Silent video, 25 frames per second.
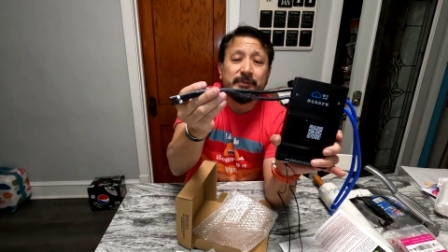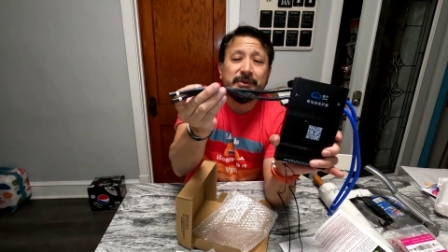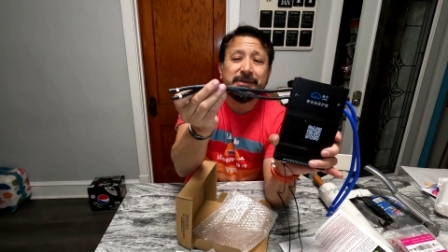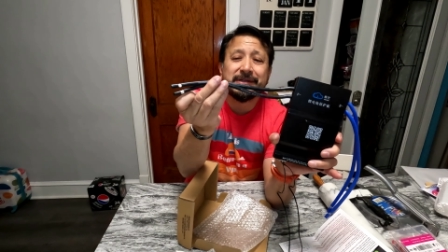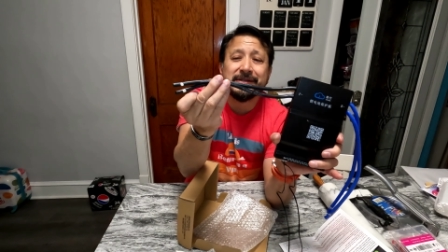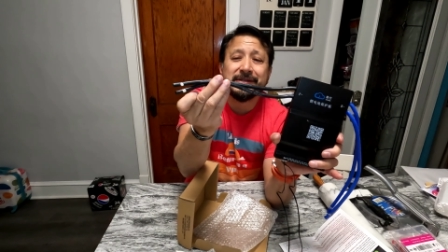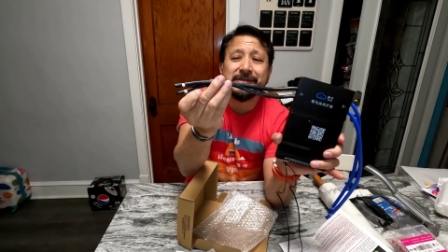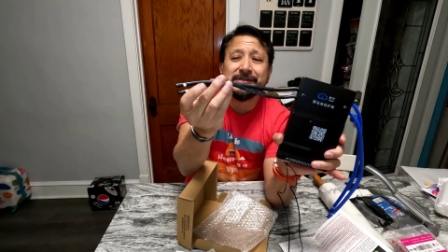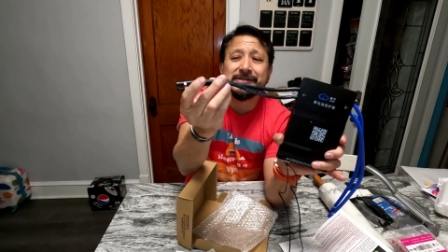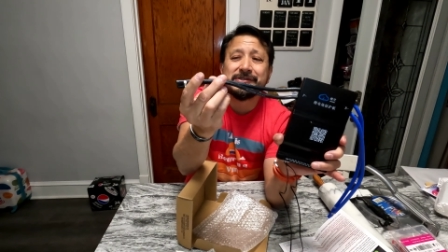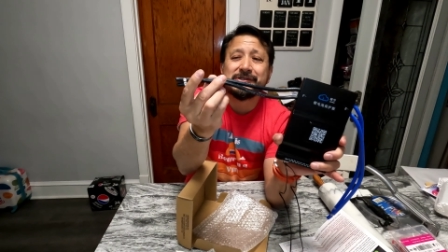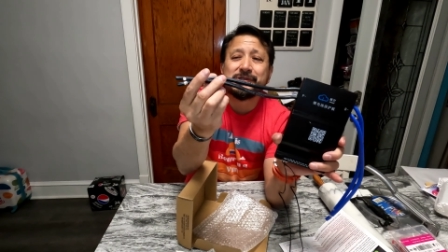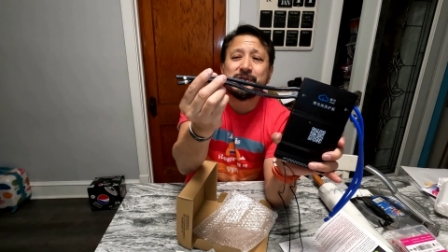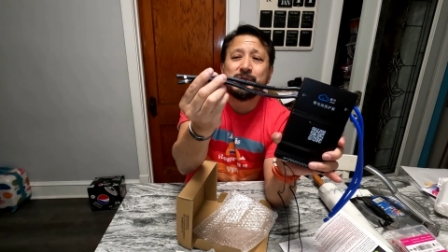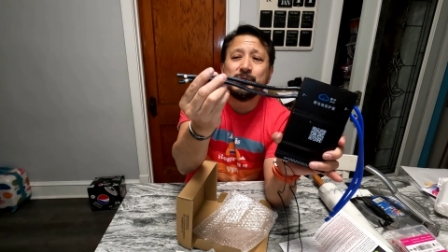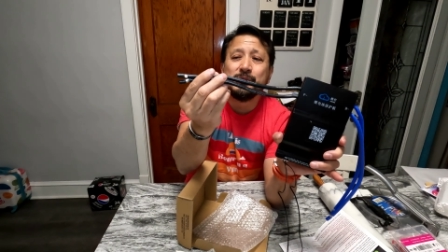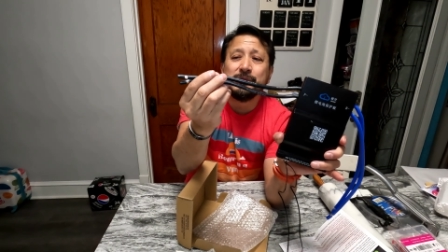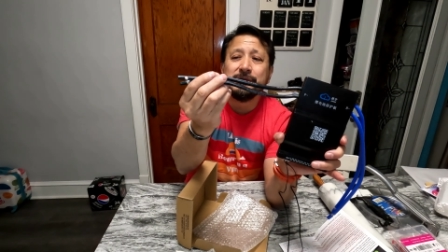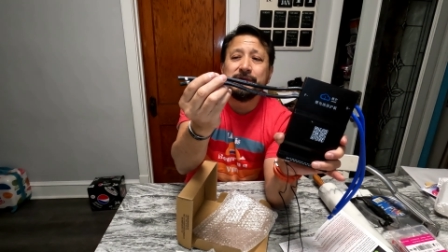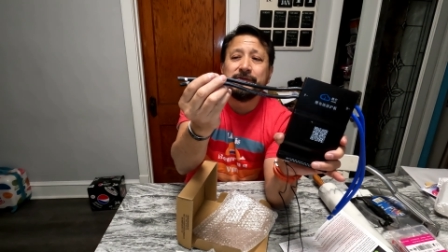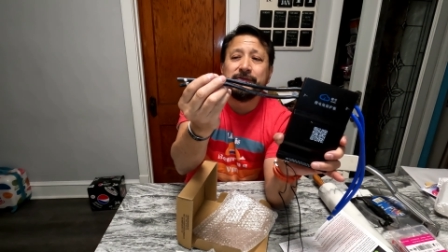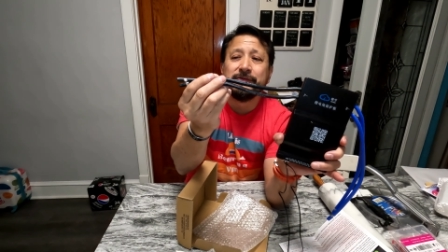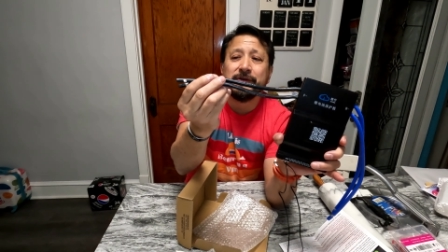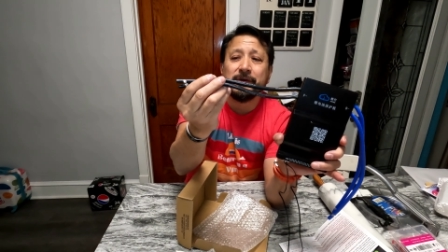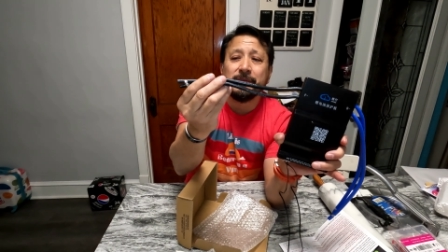But there's
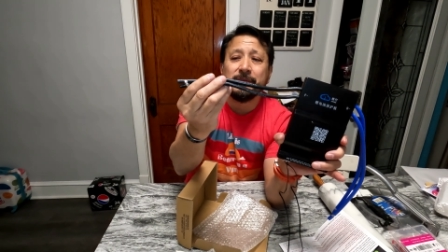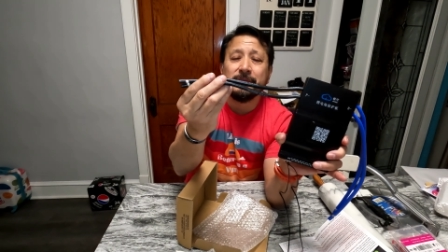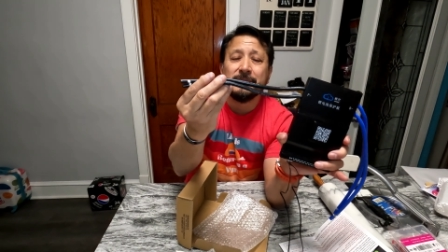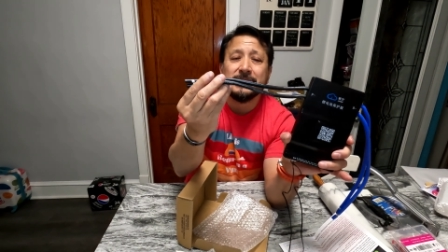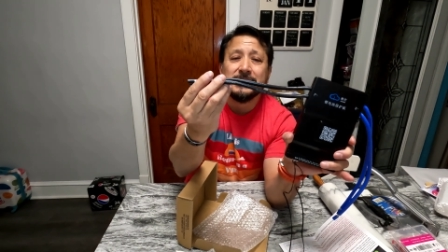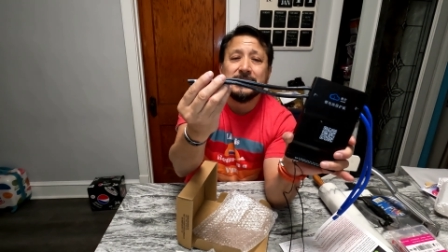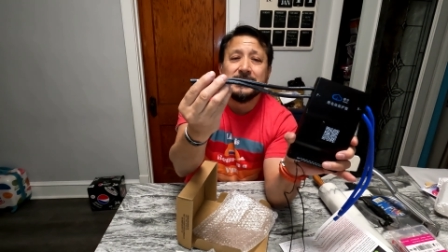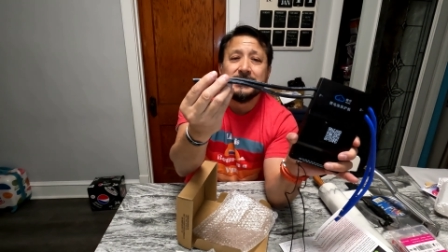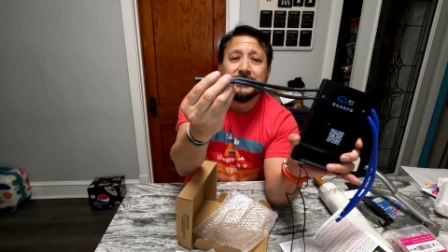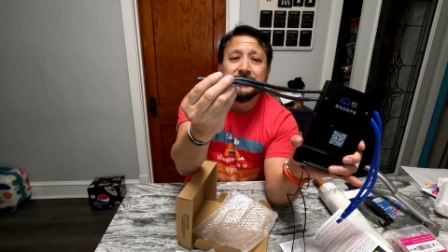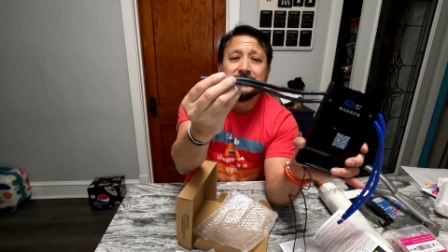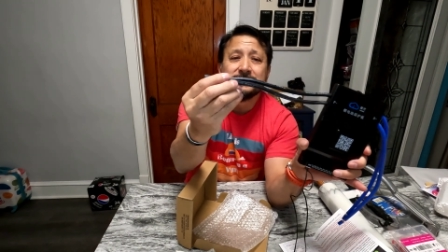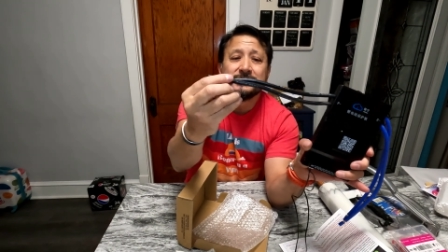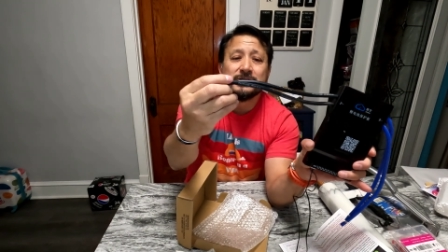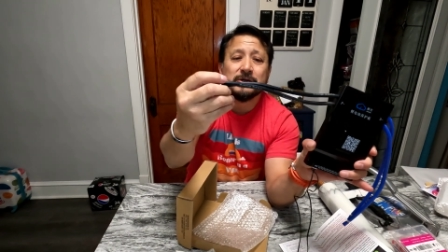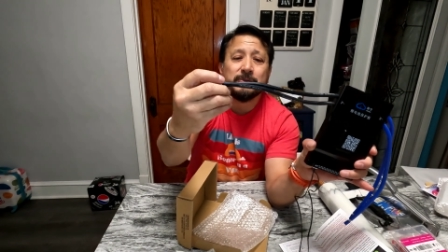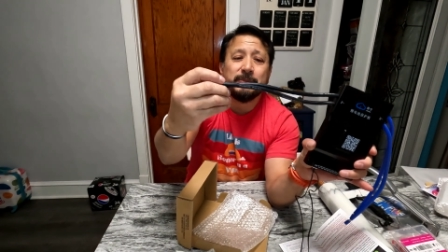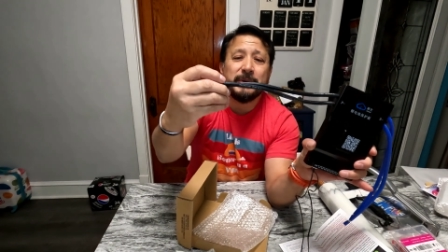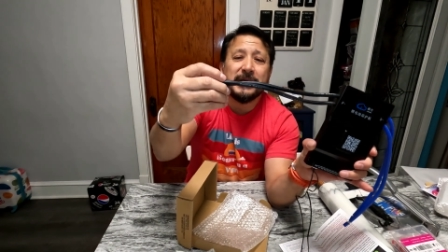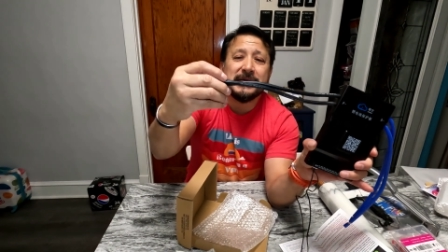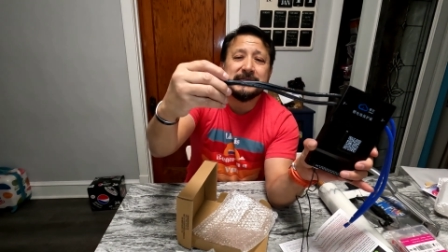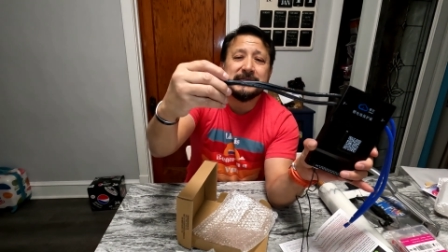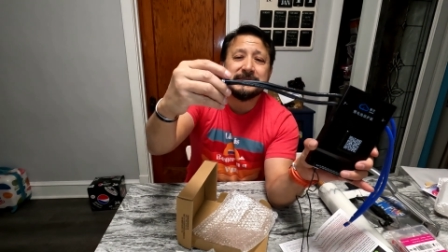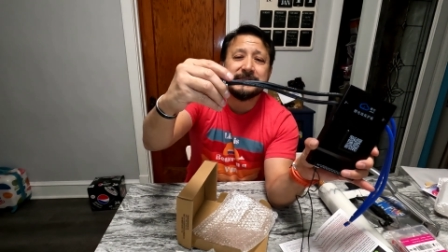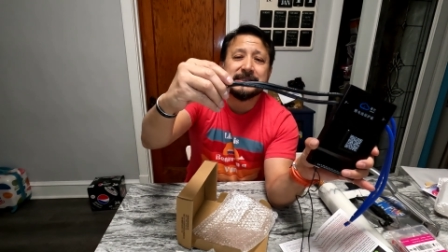two of them. So
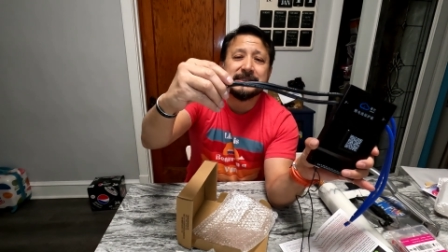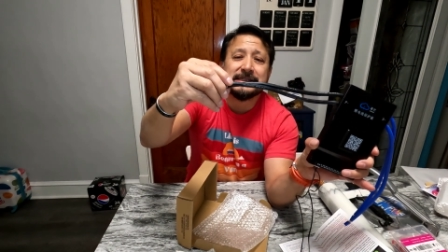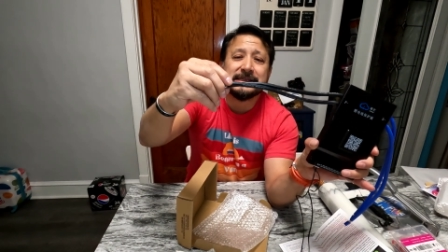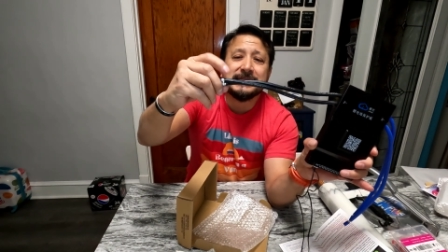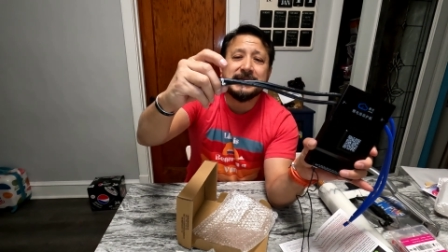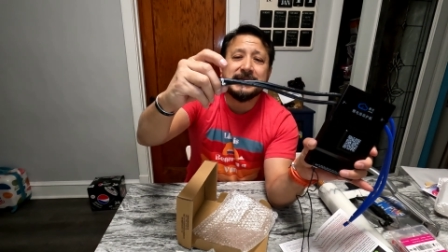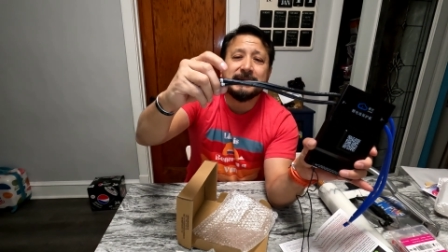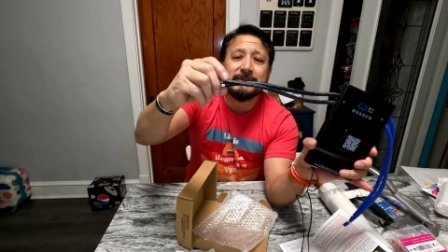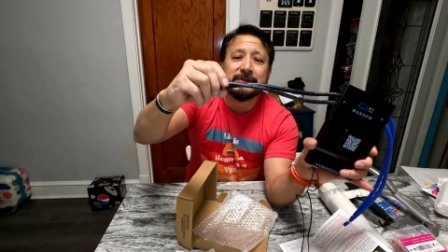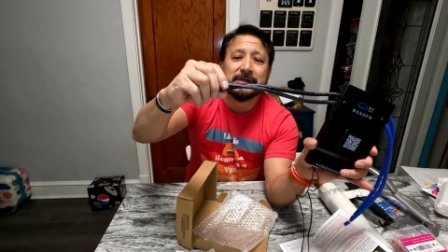basically,